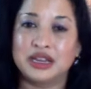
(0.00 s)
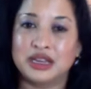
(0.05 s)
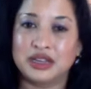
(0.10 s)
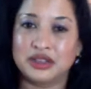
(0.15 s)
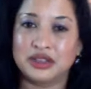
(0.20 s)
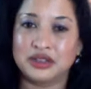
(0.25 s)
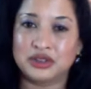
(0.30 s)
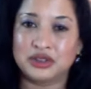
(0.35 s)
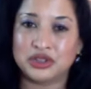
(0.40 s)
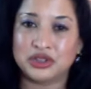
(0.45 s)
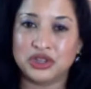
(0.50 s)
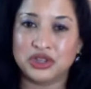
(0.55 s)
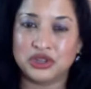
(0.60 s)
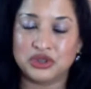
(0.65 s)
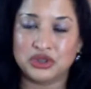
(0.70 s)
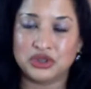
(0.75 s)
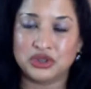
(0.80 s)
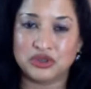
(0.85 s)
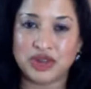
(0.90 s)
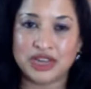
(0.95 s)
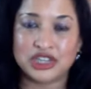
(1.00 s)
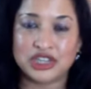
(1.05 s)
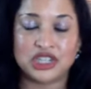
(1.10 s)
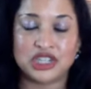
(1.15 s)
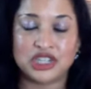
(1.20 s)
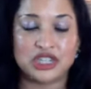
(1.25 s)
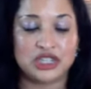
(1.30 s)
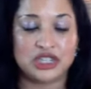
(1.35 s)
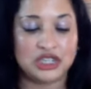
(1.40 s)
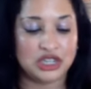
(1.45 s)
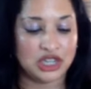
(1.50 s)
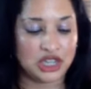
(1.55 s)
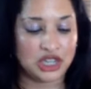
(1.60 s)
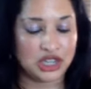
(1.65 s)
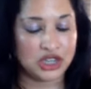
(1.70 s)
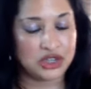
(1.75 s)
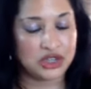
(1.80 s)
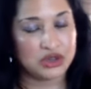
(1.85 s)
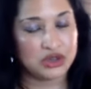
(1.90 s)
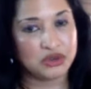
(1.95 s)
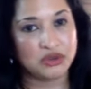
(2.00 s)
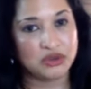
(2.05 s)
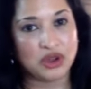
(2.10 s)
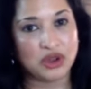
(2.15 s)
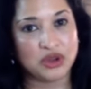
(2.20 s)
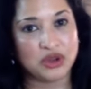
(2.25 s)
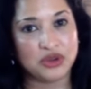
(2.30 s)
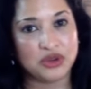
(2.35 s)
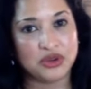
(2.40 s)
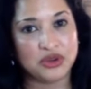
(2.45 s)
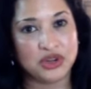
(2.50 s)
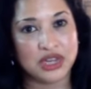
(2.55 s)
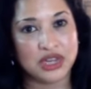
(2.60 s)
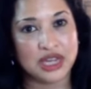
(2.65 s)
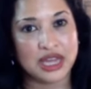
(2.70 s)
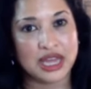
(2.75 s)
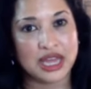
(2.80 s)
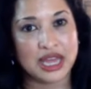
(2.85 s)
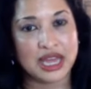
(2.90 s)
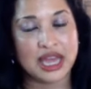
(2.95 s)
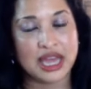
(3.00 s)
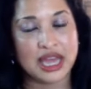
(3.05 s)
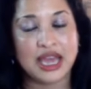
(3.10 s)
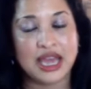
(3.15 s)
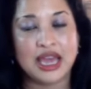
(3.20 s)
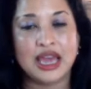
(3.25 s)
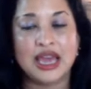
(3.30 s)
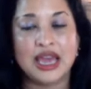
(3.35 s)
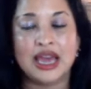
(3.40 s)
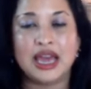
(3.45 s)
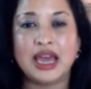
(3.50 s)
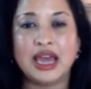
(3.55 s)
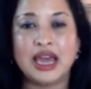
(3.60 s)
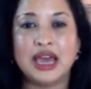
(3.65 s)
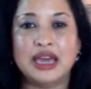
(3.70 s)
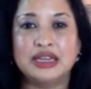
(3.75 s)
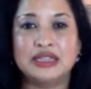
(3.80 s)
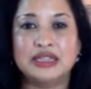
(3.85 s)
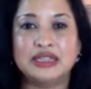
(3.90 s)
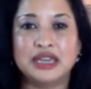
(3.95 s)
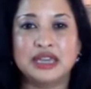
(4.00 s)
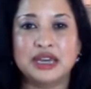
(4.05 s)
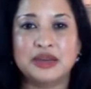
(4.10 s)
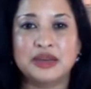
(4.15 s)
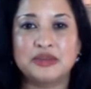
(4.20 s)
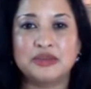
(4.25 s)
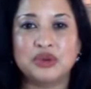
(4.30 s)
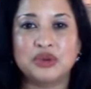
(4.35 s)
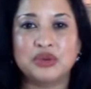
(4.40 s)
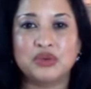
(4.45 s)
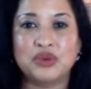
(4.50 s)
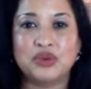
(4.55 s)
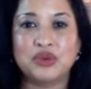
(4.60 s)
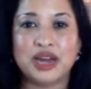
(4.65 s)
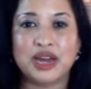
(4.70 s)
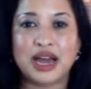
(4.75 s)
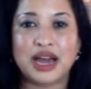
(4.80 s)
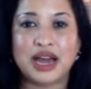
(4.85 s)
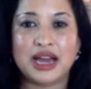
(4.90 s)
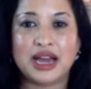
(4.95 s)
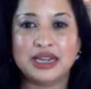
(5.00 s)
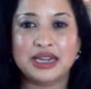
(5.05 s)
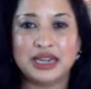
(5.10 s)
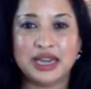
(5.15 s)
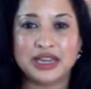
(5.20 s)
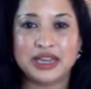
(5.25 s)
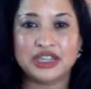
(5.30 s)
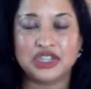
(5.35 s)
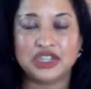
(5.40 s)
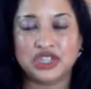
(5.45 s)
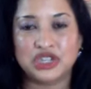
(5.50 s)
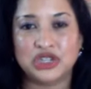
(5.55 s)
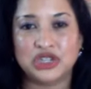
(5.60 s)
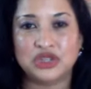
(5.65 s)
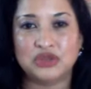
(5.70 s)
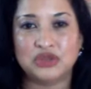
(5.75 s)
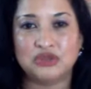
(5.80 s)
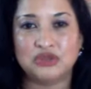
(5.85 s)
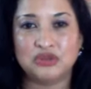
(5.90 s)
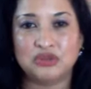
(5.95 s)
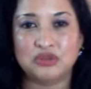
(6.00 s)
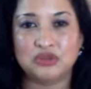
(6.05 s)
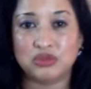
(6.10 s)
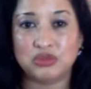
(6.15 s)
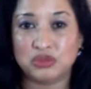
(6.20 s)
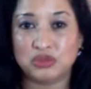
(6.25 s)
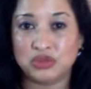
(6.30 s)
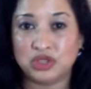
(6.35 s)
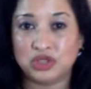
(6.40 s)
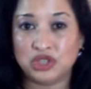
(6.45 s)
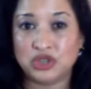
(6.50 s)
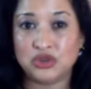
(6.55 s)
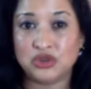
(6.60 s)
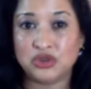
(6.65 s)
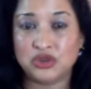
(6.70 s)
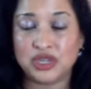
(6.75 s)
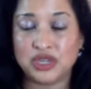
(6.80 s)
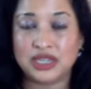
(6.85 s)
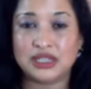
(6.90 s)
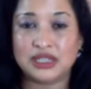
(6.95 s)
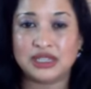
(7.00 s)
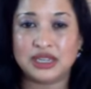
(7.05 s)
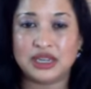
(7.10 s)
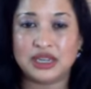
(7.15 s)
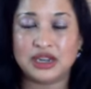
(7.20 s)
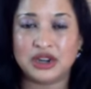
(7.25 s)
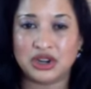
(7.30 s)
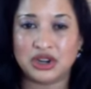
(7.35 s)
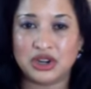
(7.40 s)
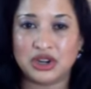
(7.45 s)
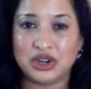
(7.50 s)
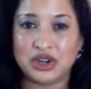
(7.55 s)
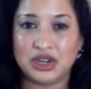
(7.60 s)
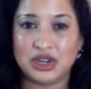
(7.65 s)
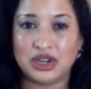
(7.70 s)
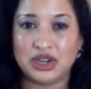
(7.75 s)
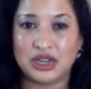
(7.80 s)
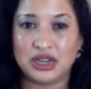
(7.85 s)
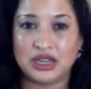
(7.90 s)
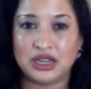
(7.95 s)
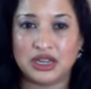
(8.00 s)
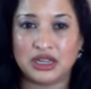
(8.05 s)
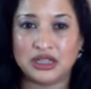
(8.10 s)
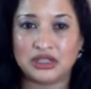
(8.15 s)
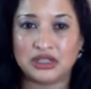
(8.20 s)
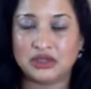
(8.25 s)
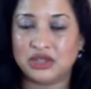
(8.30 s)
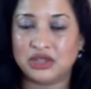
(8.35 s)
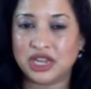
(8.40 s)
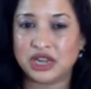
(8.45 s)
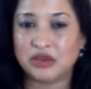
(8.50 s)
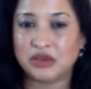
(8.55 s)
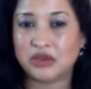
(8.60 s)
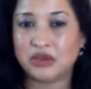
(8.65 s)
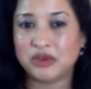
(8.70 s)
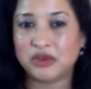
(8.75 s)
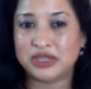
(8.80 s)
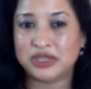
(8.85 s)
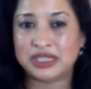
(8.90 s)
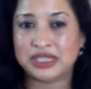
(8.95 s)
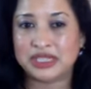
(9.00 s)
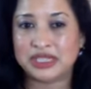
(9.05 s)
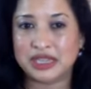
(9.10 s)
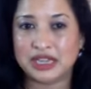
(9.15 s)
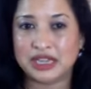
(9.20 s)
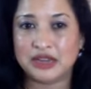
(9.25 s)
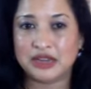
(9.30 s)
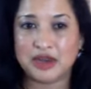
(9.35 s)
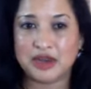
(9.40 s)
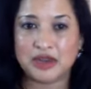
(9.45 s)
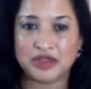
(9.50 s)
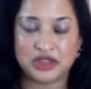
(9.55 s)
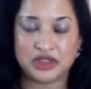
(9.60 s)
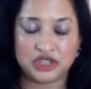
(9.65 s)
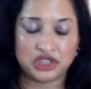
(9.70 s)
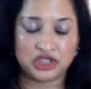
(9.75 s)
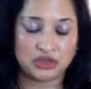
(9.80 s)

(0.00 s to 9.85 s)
There's a new direction, a new road. And what I'd like to do is hear, so take a moment to think about this.